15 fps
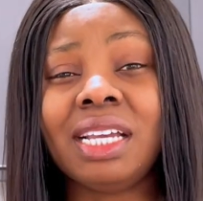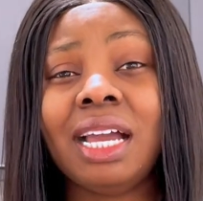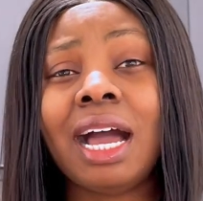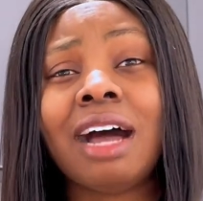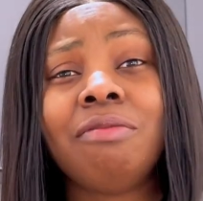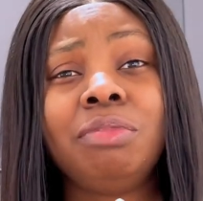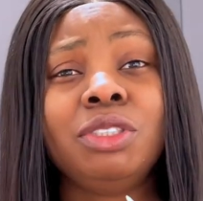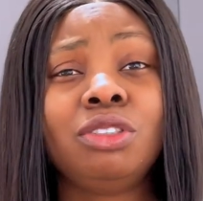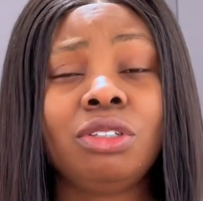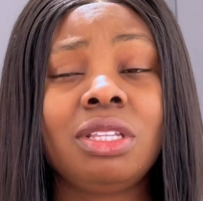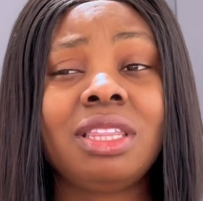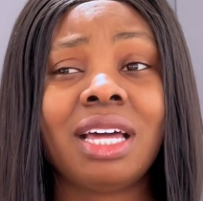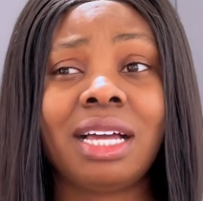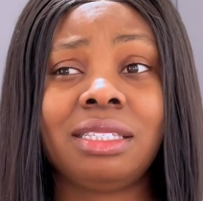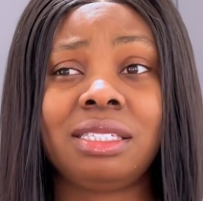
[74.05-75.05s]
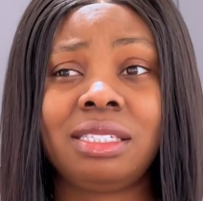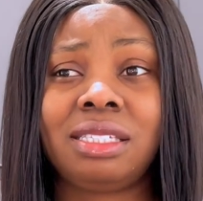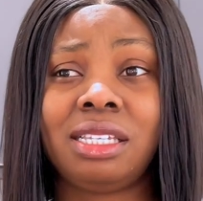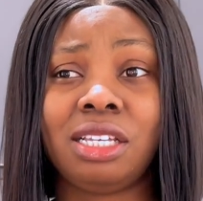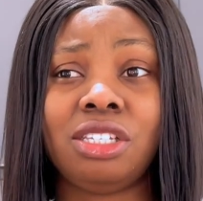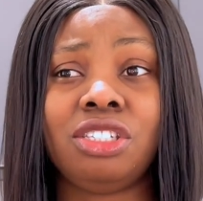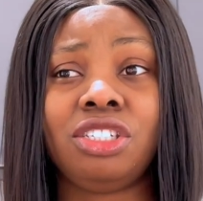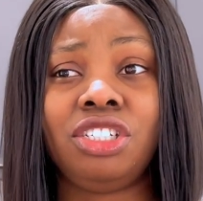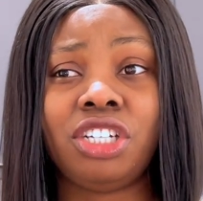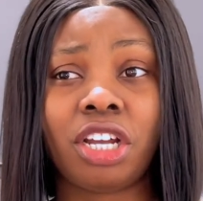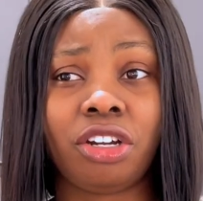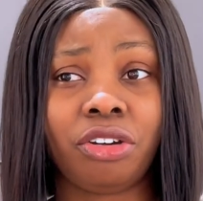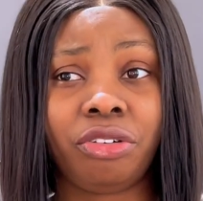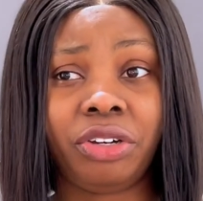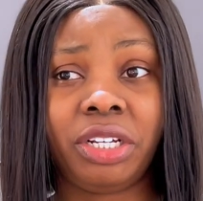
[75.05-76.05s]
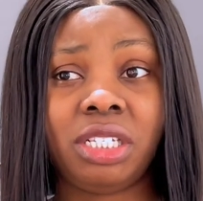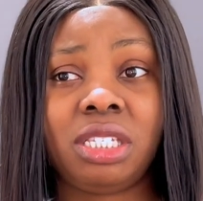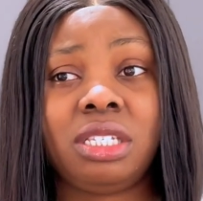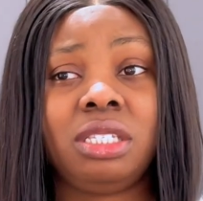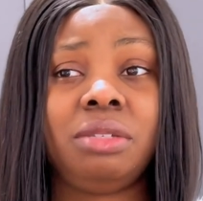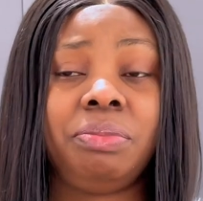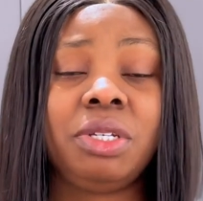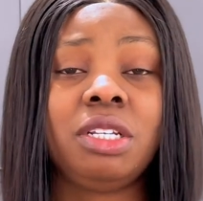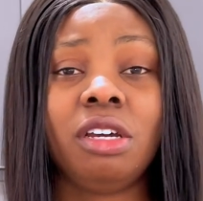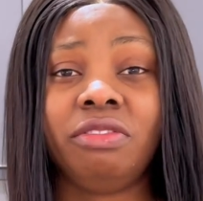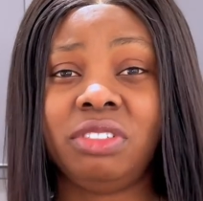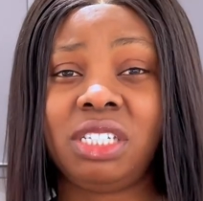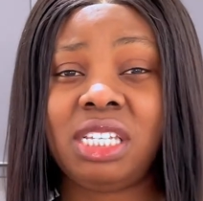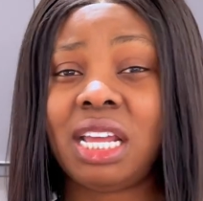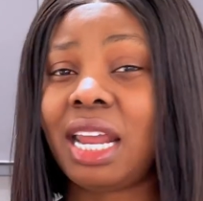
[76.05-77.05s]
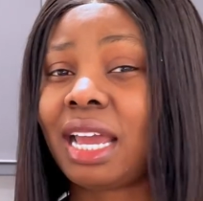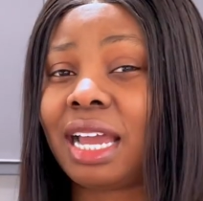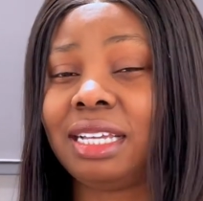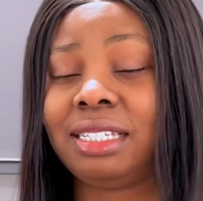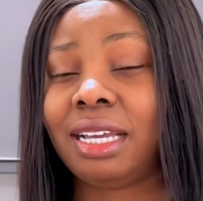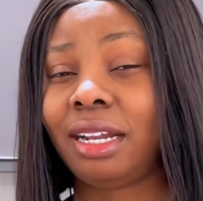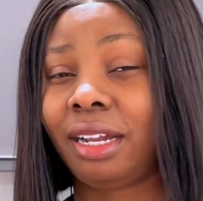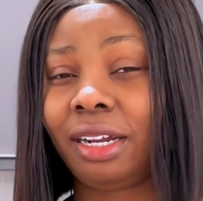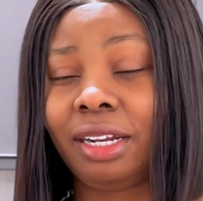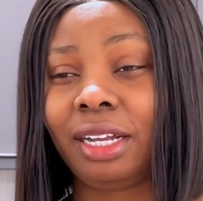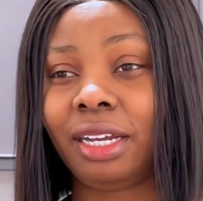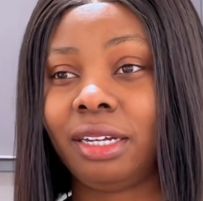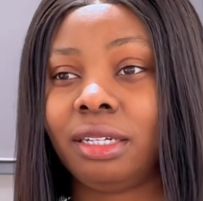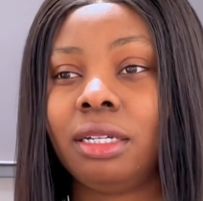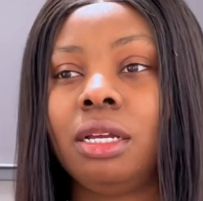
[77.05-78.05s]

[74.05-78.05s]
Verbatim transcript: I've been doing that since January, since the beginning of this year, like I said earlier.